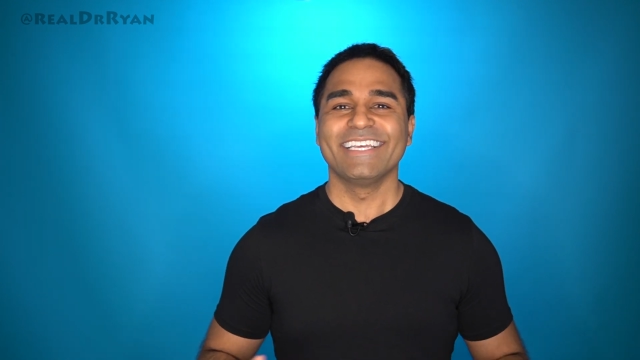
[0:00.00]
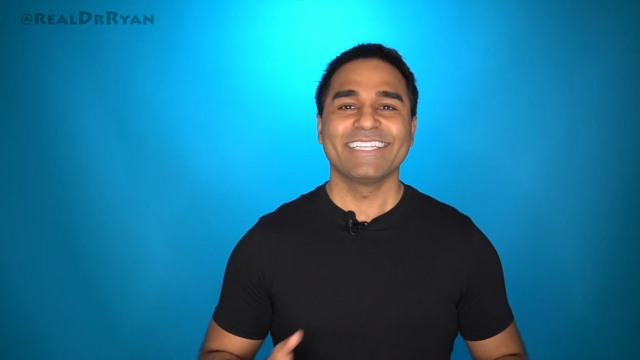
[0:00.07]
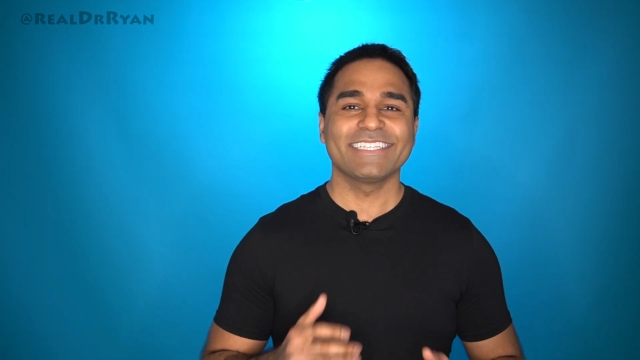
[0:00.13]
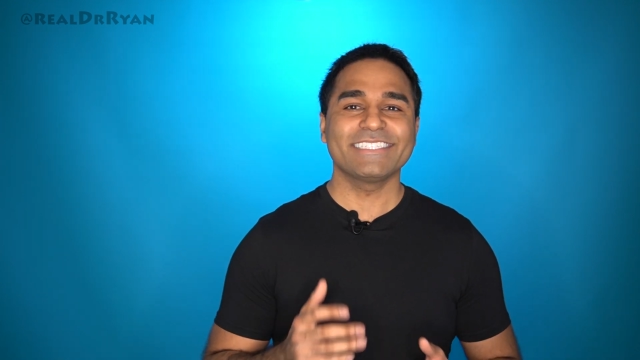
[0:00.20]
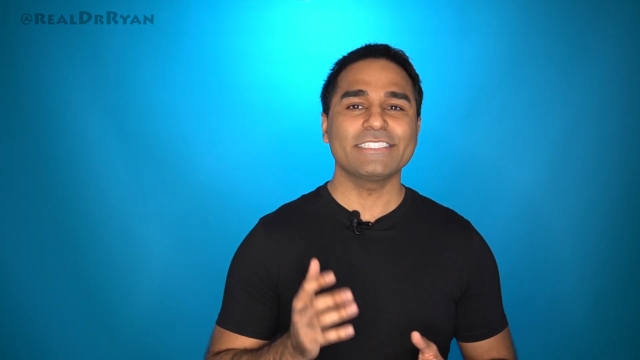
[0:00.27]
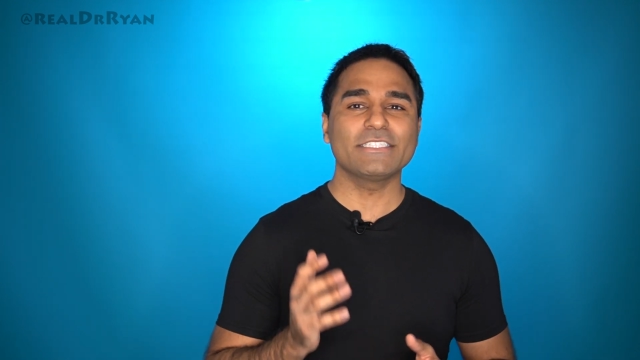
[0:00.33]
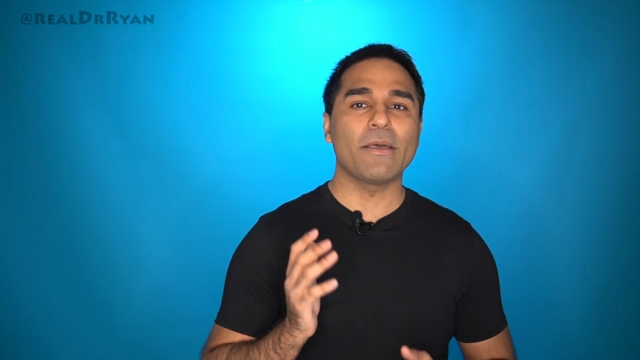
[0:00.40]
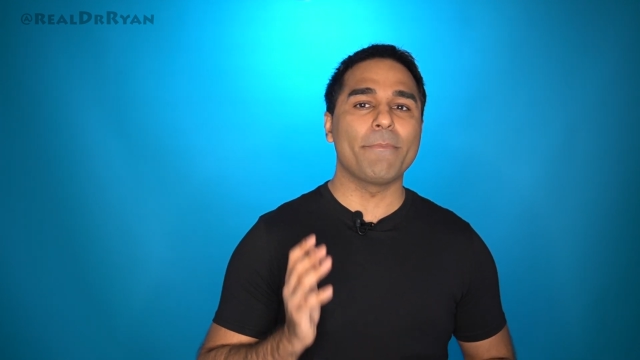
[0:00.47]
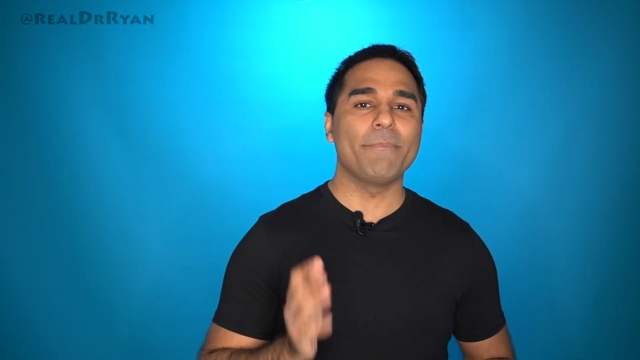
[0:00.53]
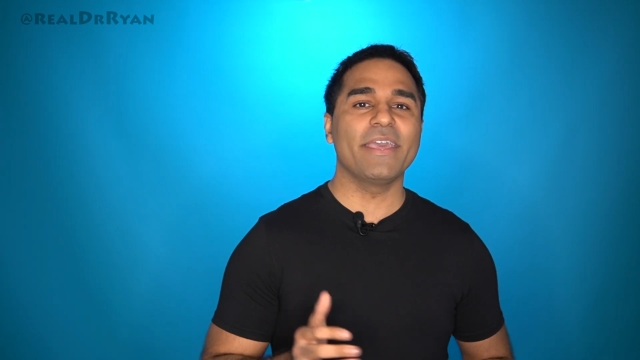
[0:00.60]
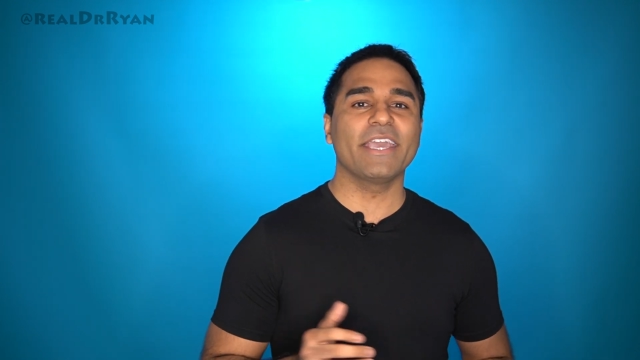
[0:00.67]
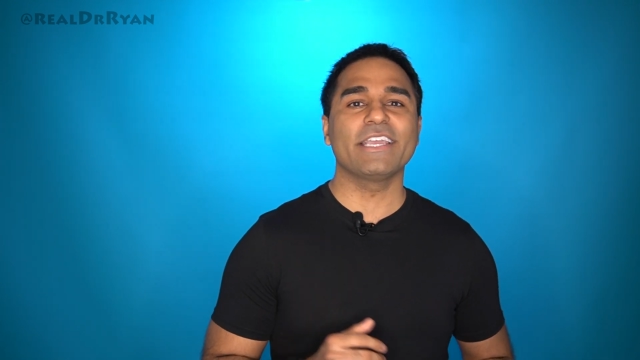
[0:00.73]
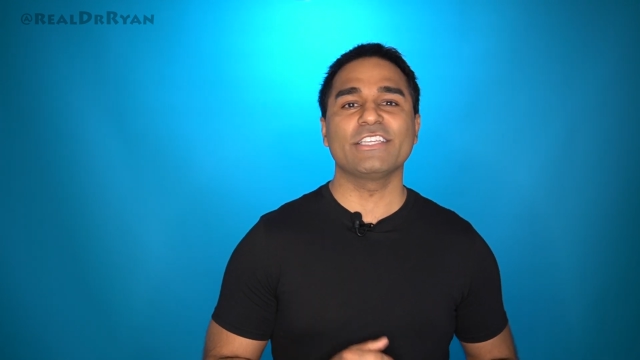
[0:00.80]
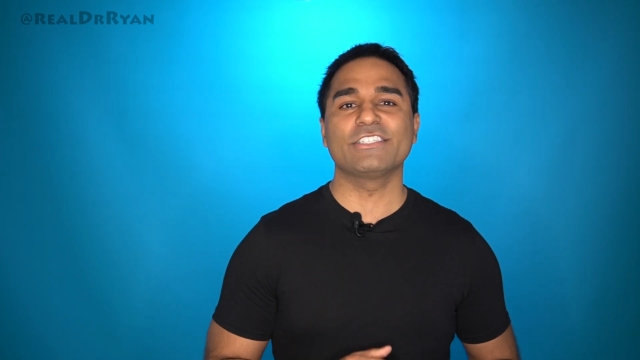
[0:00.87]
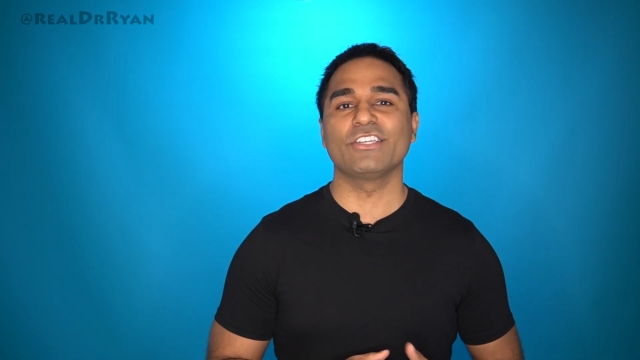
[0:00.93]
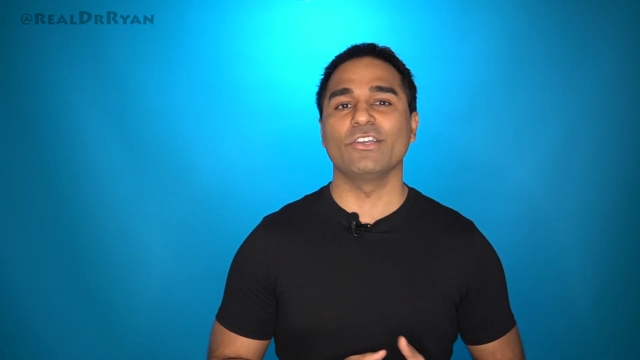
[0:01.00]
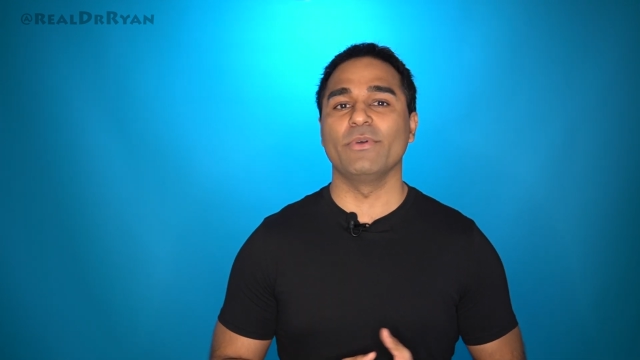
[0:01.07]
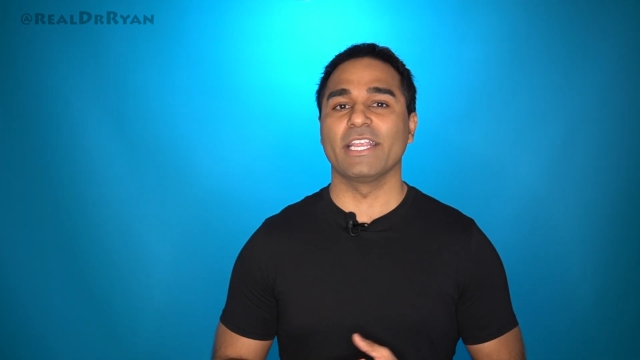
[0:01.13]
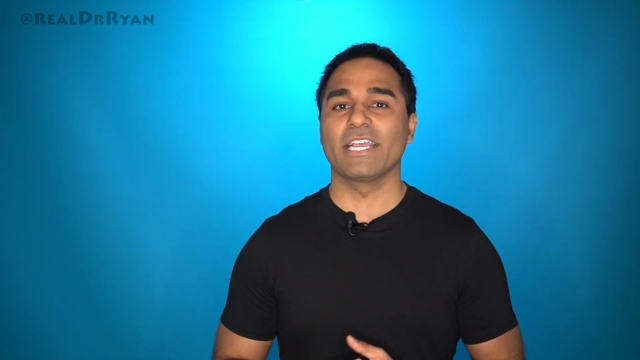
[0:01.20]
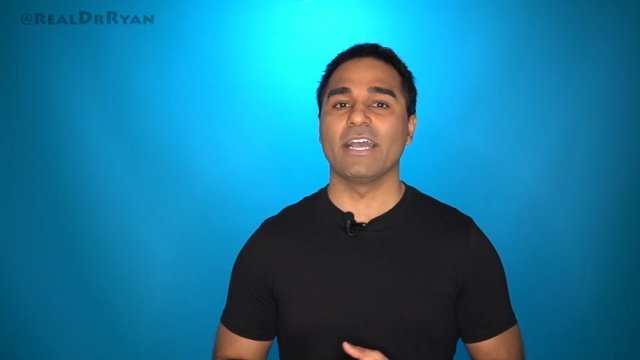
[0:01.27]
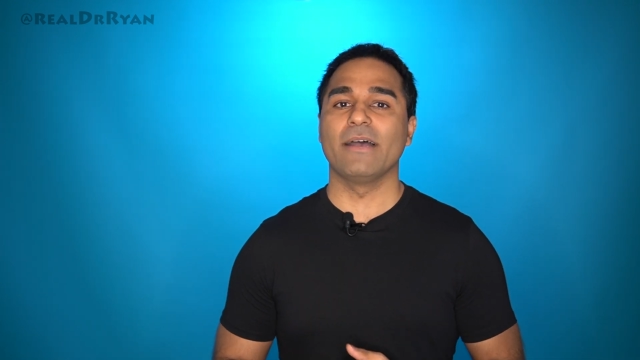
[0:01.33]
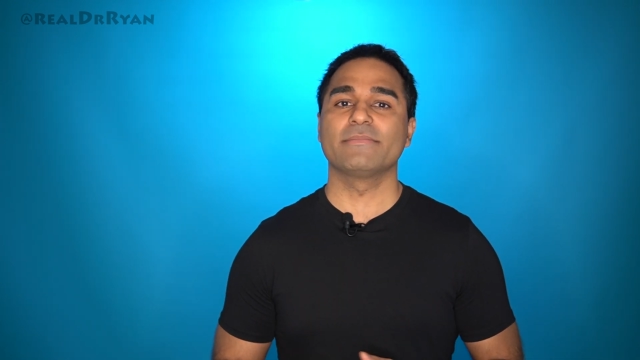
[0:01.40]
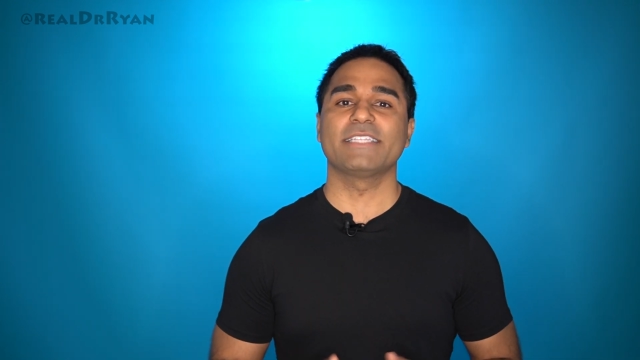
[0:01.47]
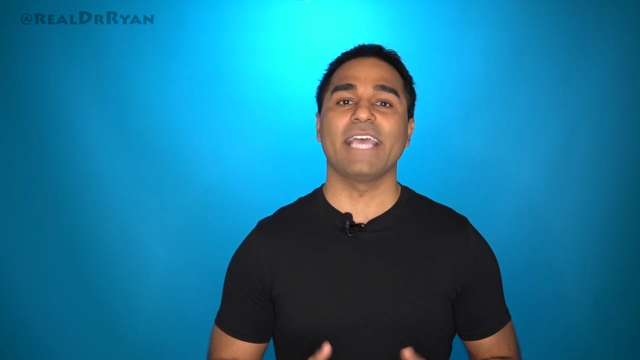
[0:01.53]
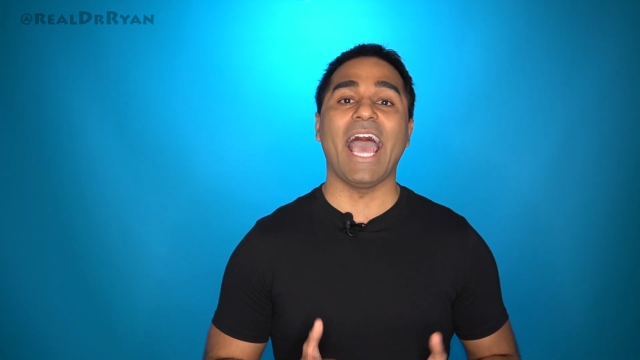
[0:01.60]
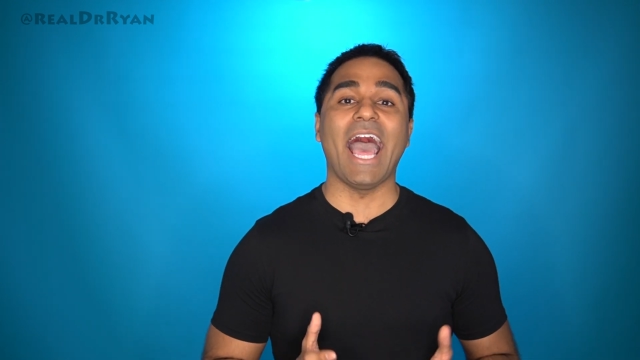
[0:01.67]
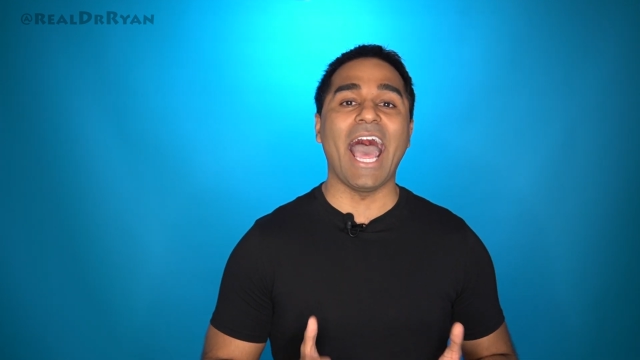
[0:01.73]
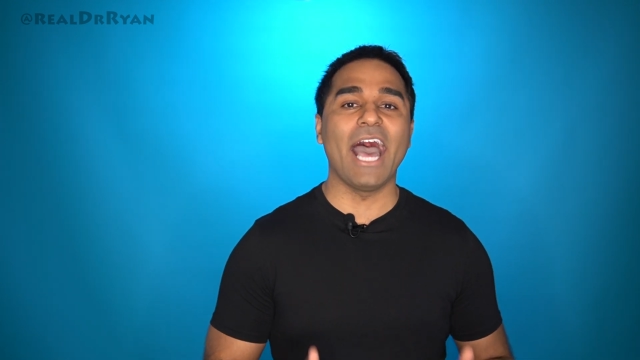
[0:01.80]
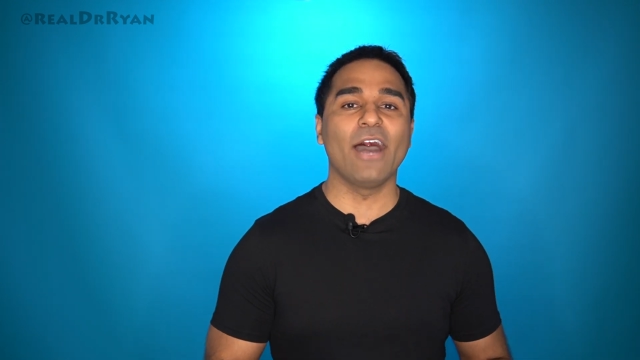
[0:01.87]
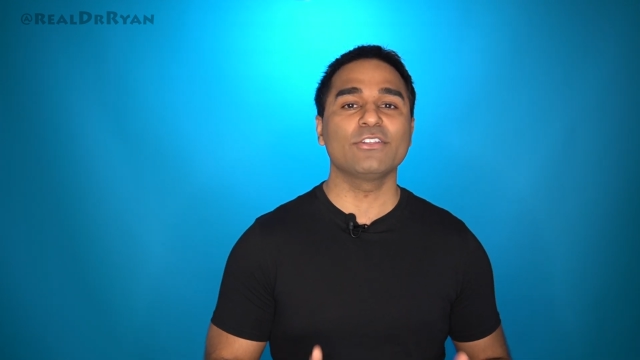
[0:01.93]
This is a big issue when it comes to
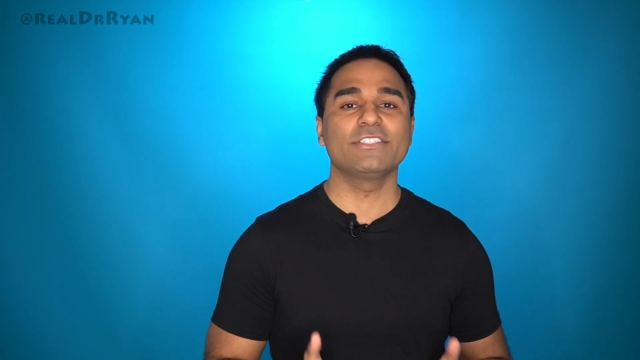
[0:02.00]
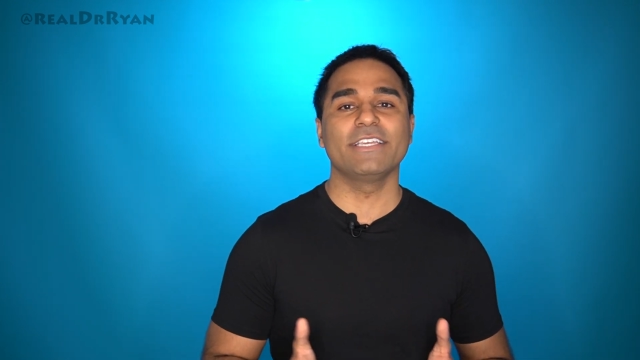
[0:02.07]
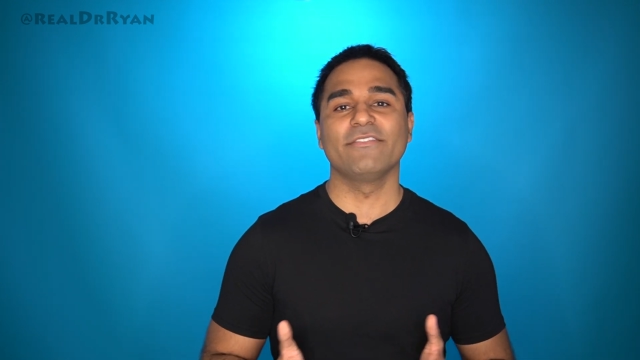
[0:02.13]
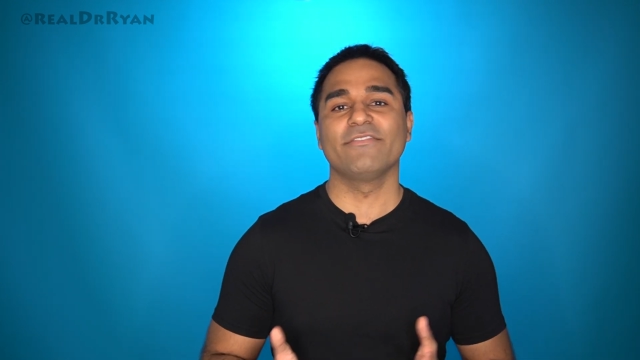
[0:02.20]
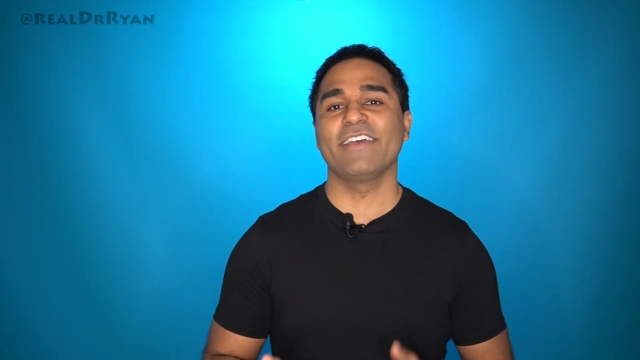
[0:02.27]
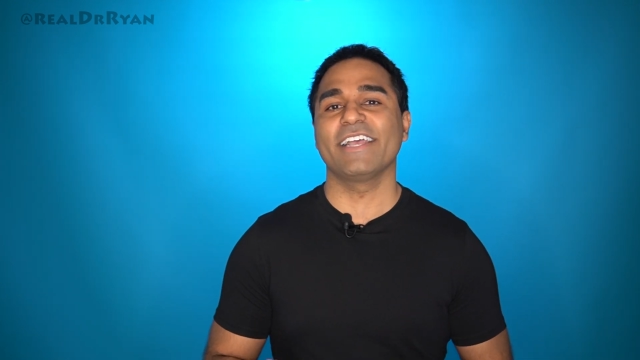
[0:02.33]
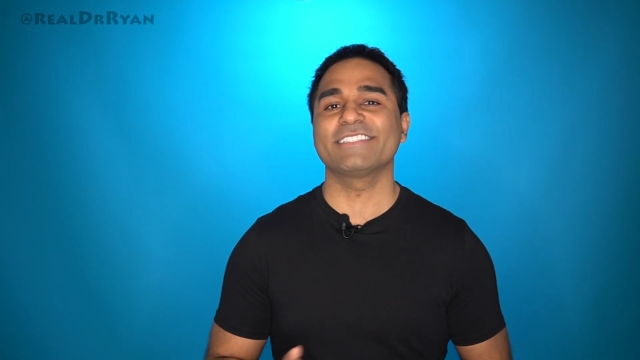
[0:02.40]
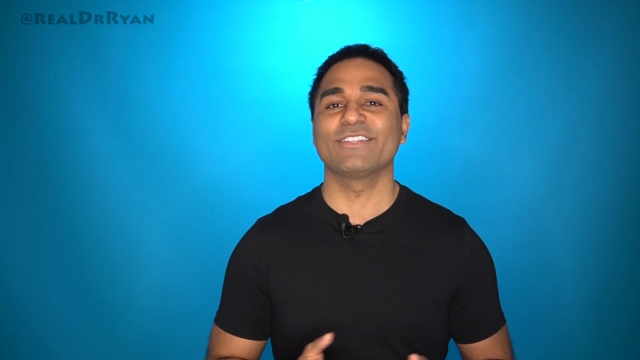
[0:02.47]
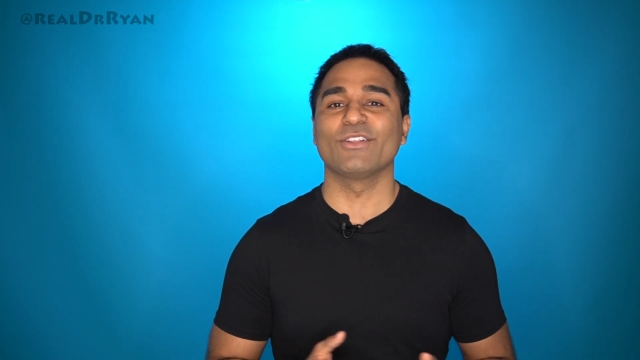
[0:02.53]
how to invest